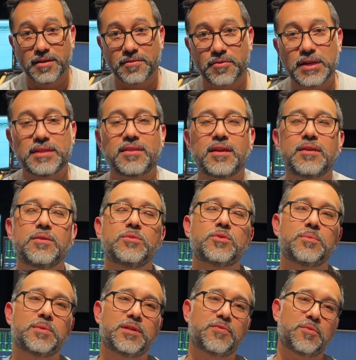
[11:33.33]
Friend, thank you
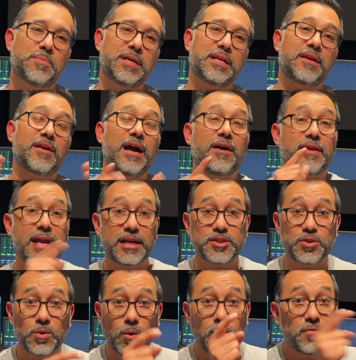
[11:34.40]
so much for being here. I'll catch
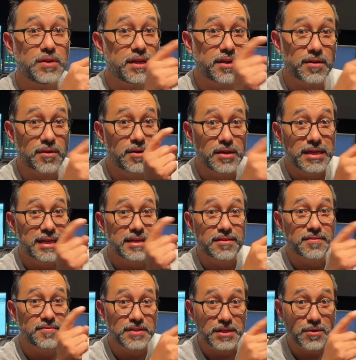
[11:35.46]
you over here in
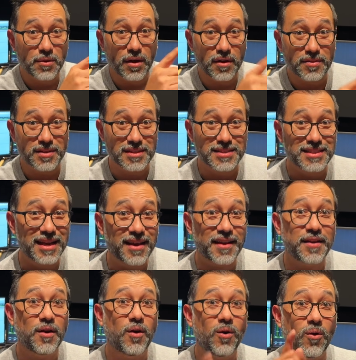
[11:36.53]
the video on the
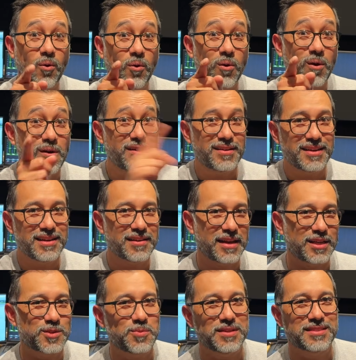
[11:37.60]
side or in
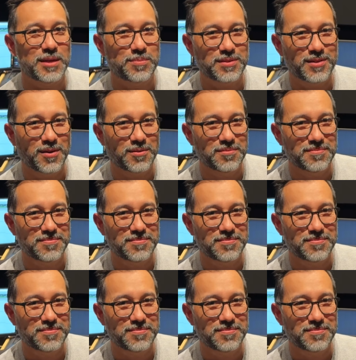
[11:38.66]
next week's episode.